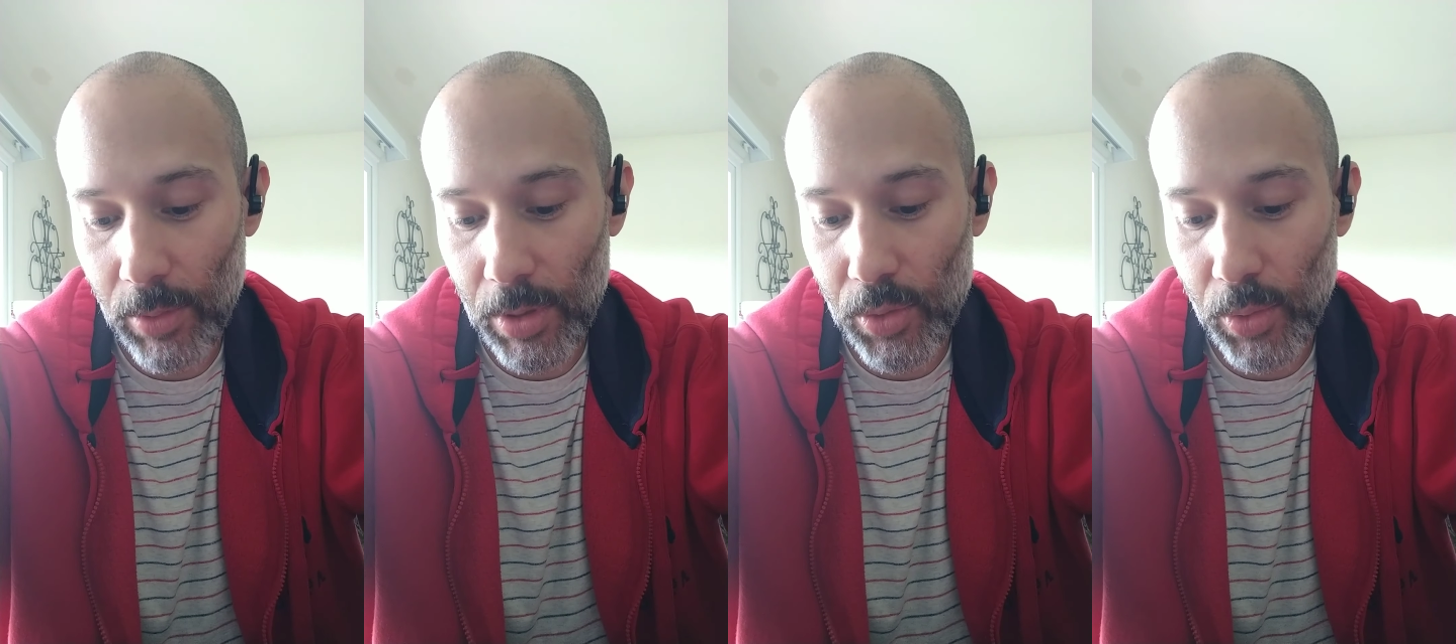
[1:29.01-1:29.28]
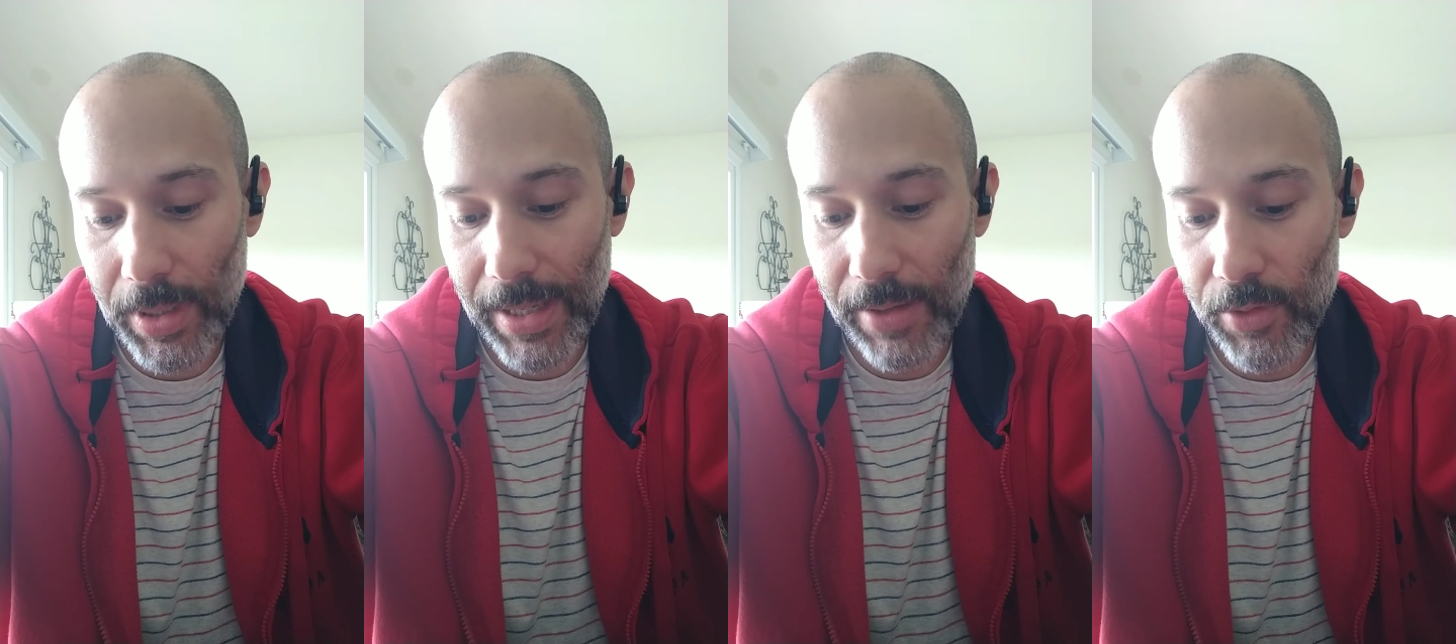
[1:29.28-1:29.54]
which
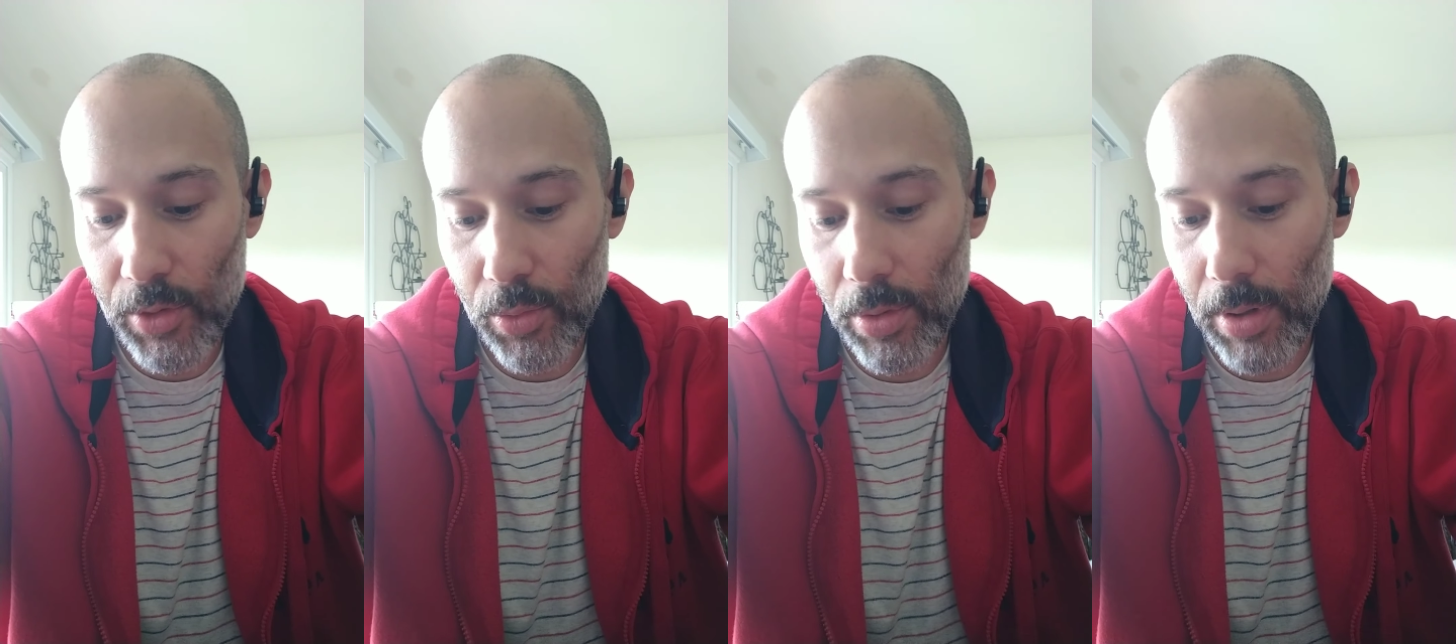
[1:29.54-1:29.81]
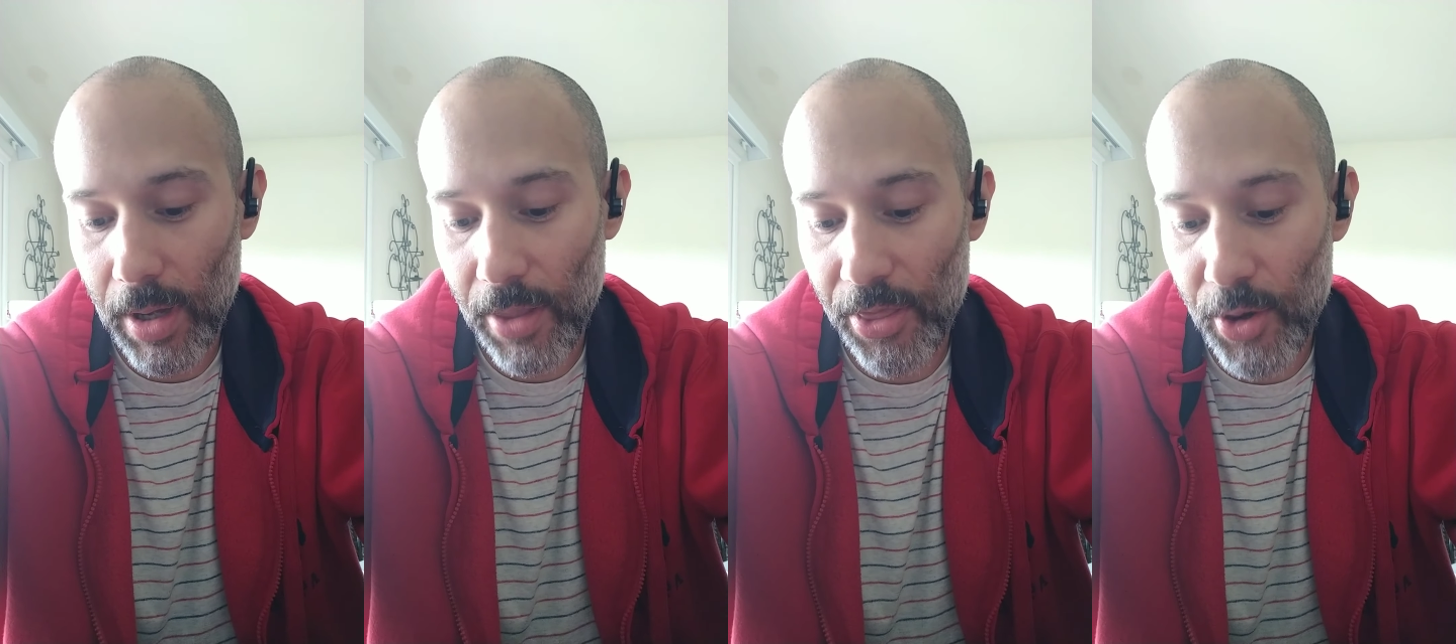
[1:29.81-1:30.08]
would give you
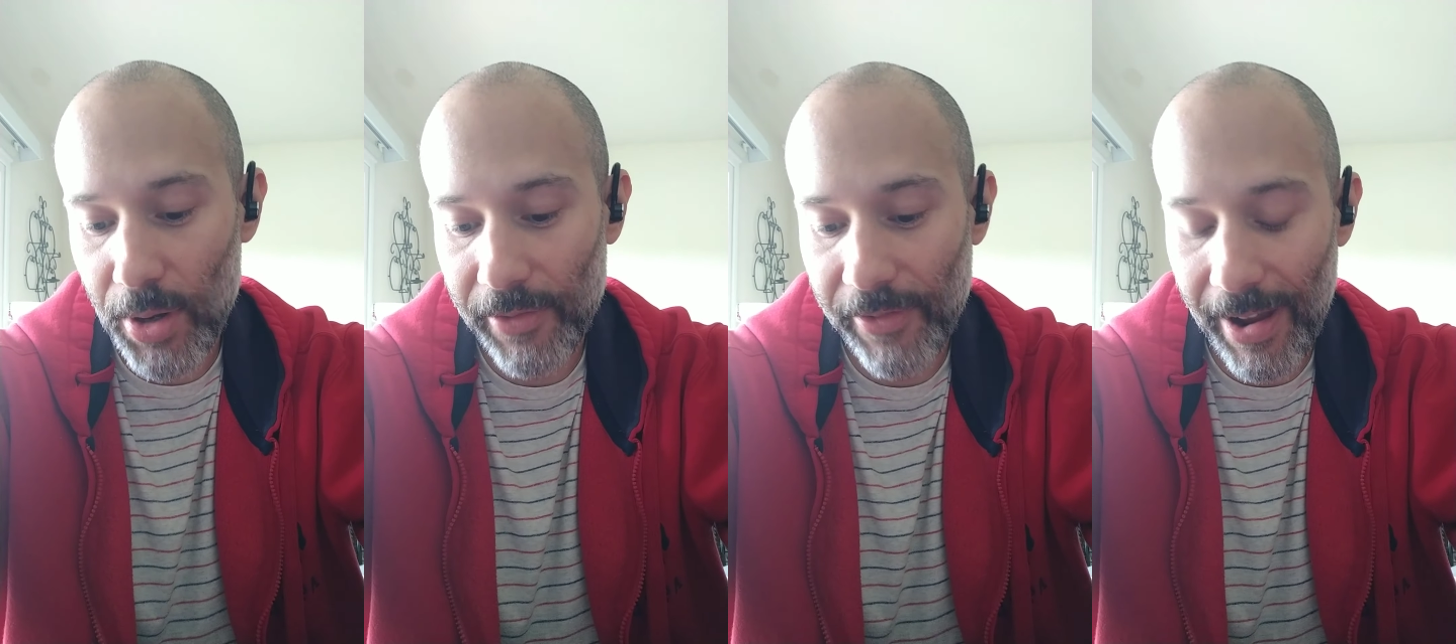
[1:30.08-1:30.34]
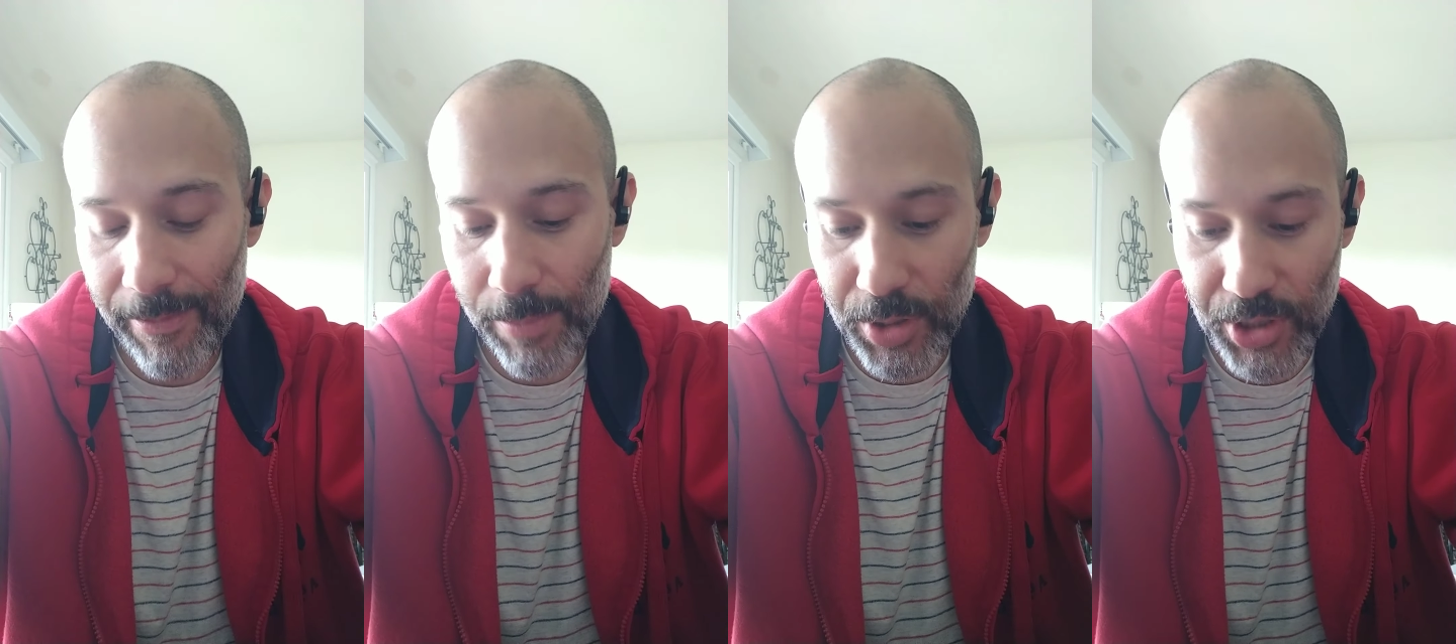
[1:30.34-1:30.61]
a
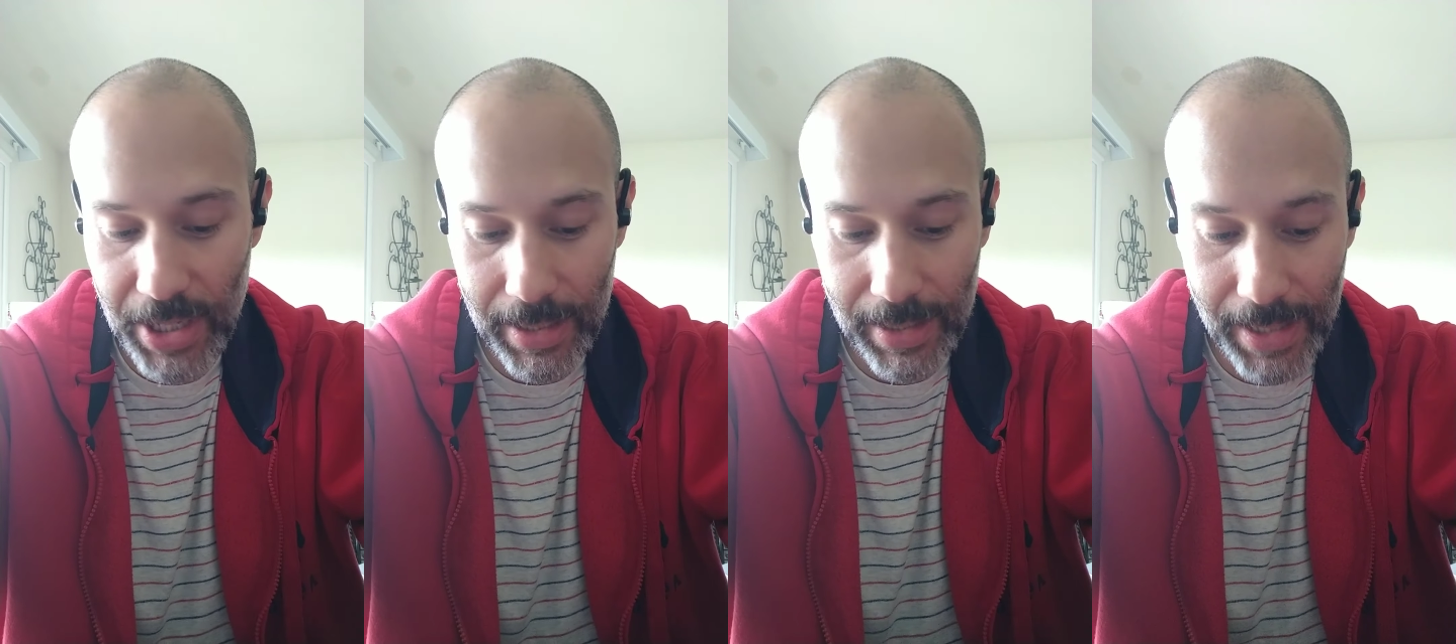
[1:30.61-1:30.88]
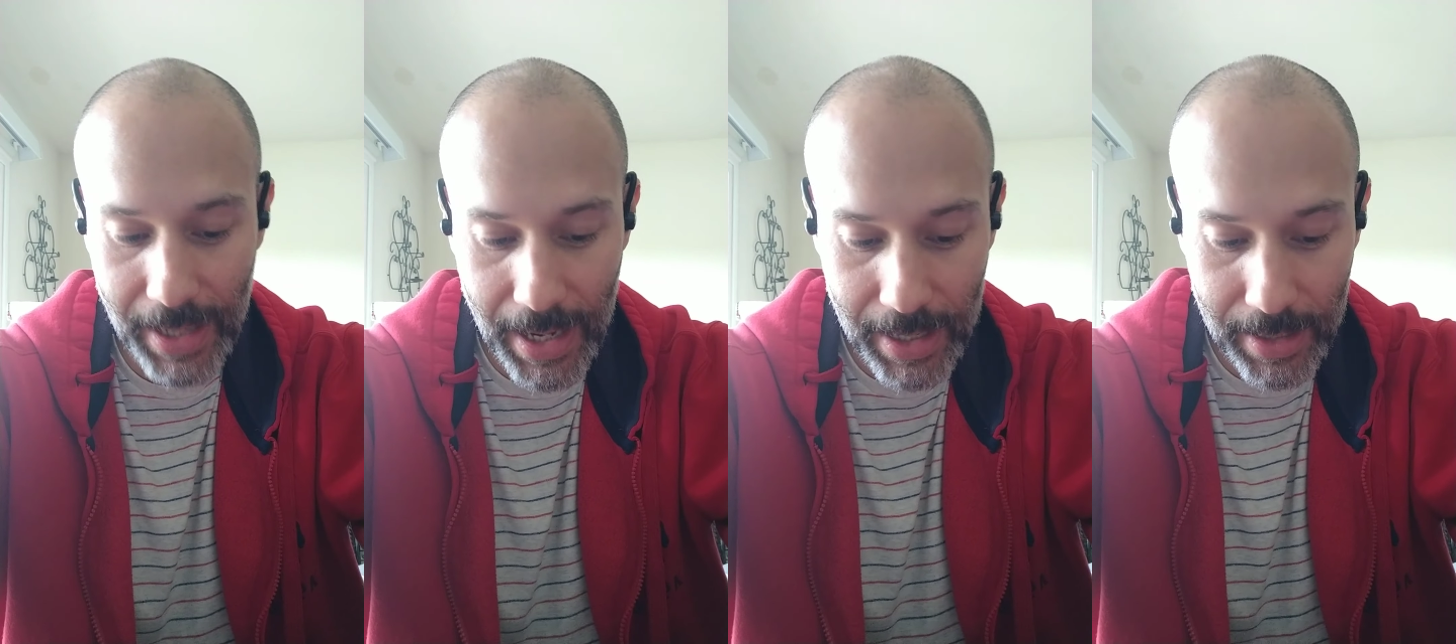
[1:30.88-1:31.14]

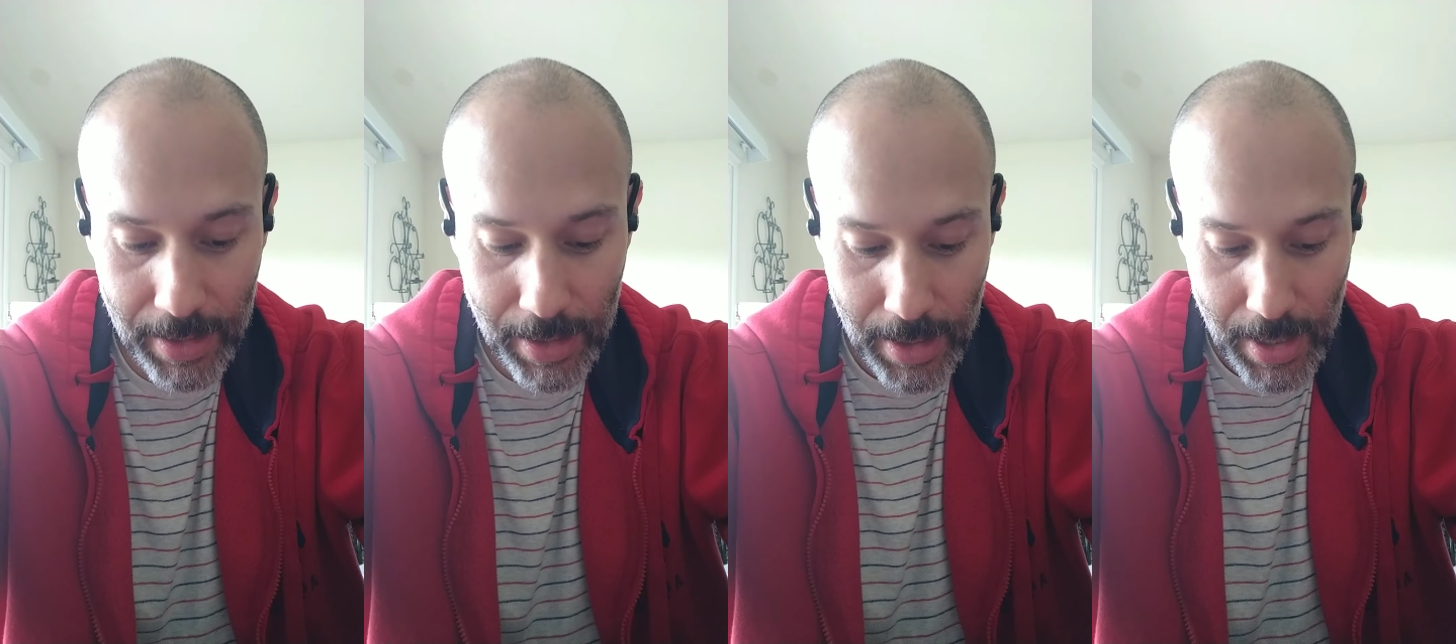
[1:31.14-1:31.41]
35% gain.